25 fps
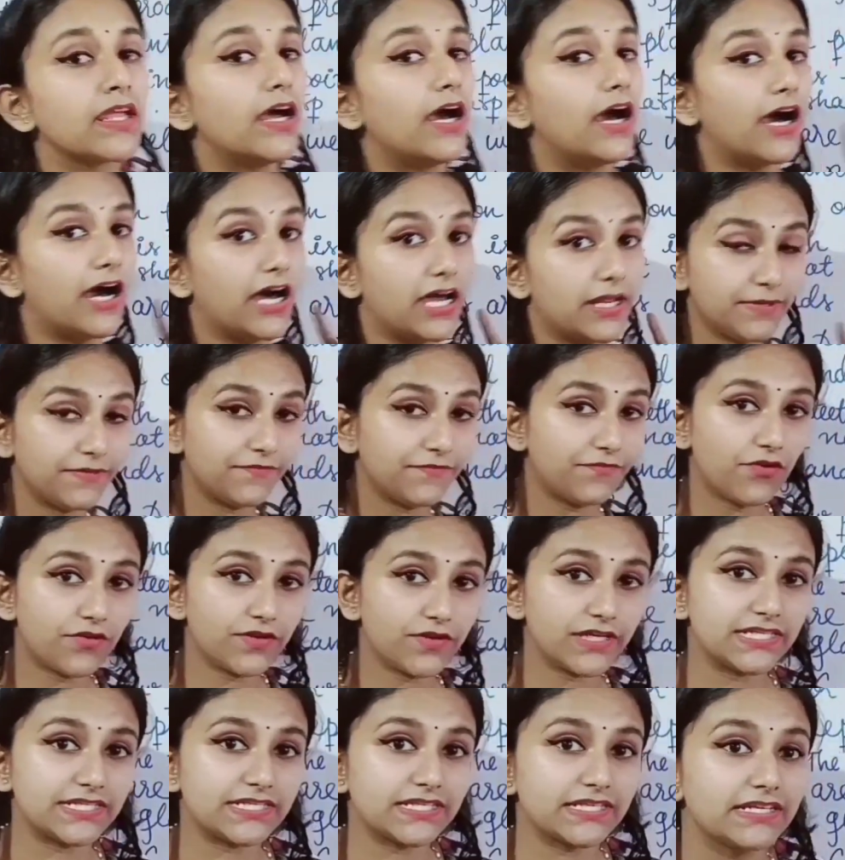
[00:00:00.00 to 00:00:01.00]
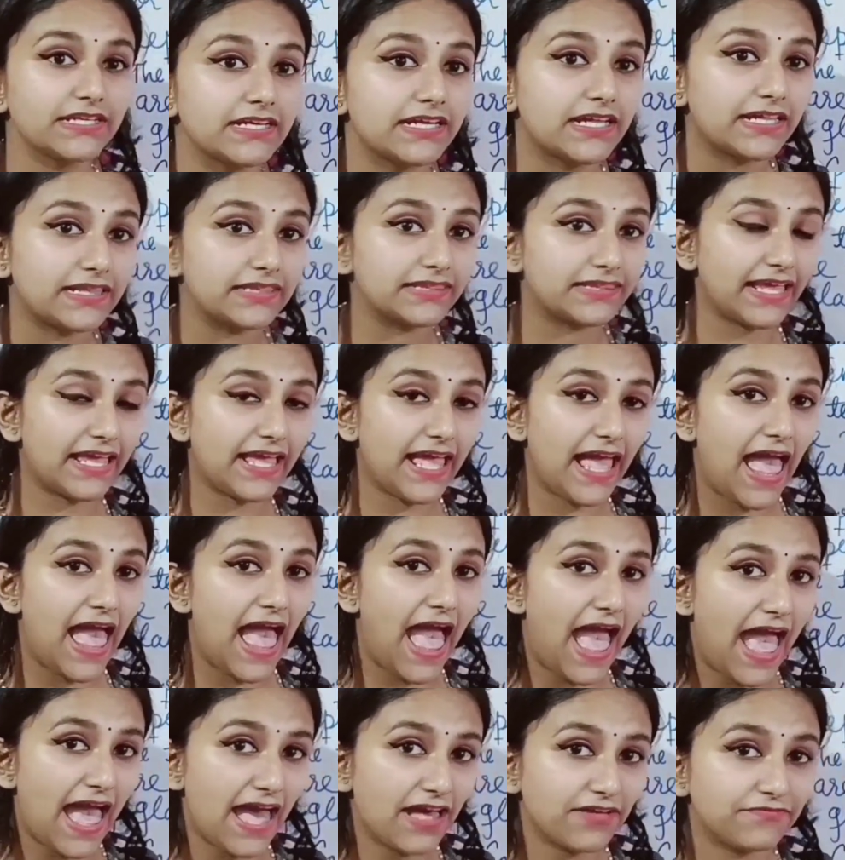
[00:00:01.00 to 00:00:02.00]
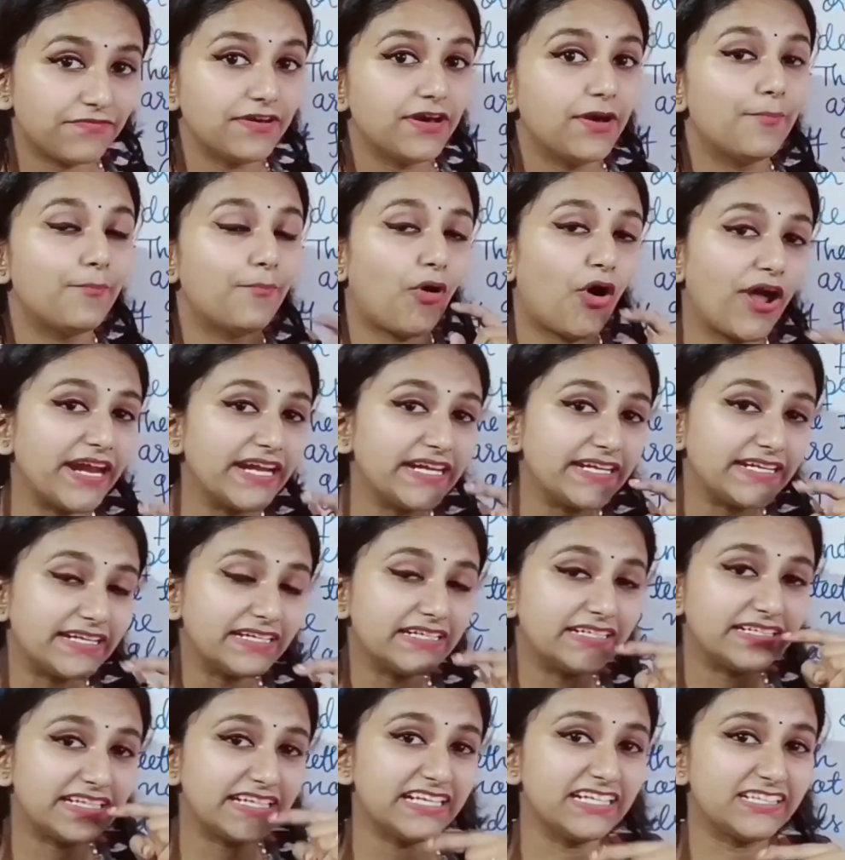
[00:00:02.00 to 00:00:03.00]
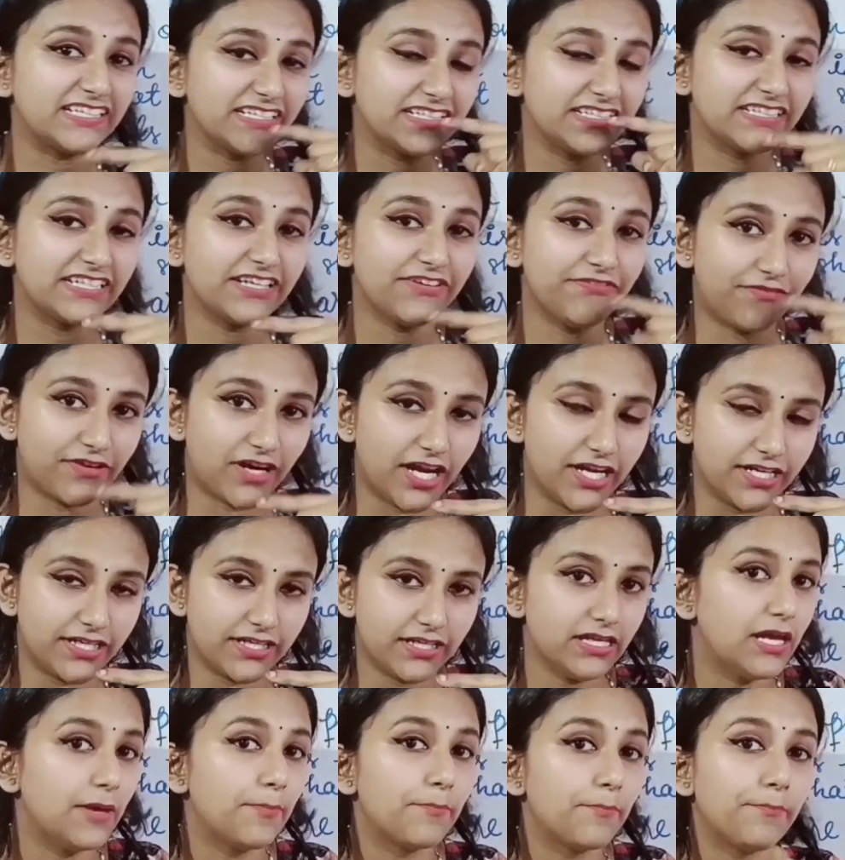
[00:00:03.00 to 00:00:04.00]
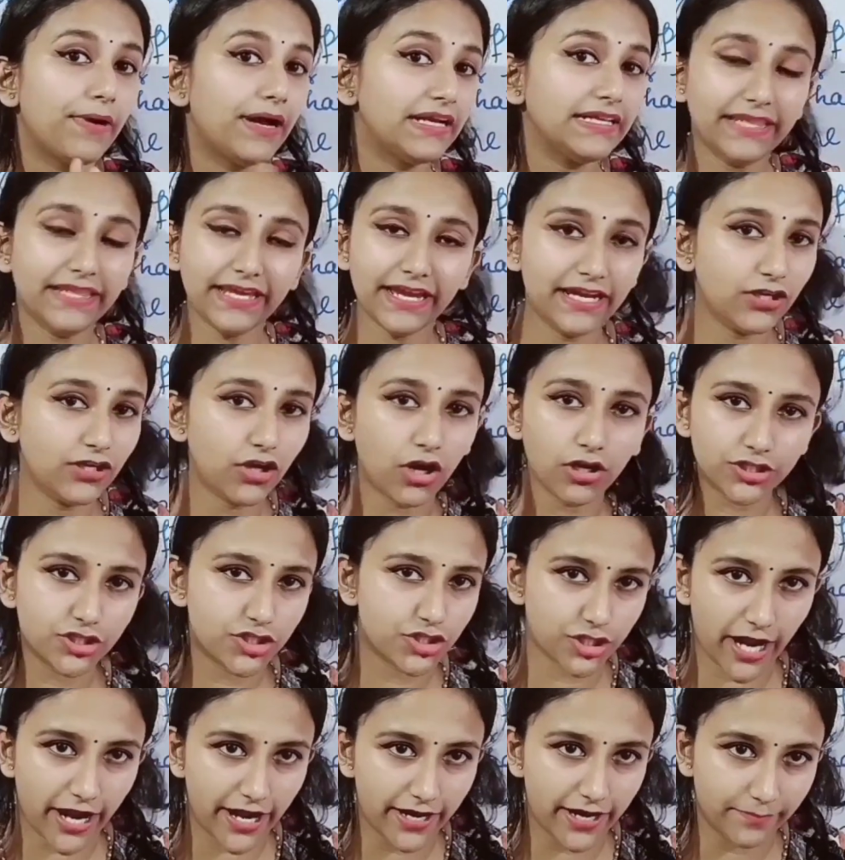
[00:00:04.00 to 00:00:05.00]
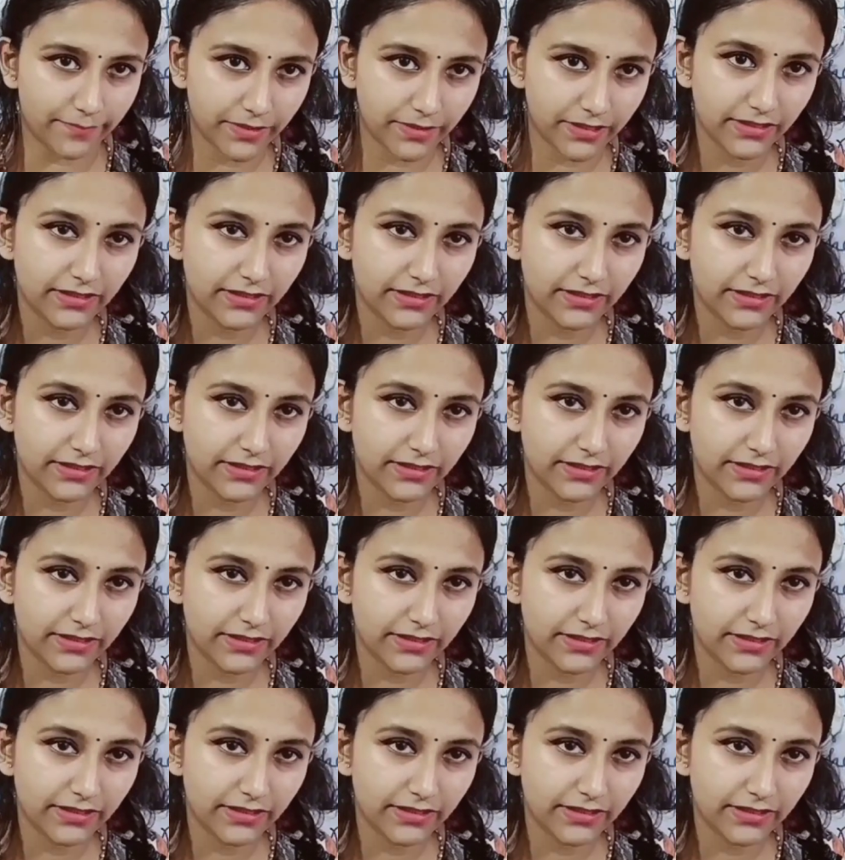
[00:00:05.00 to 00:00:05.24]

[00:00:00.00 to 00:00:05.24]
Herbivorous, they have pointed teeth in the front, but they are not sharp.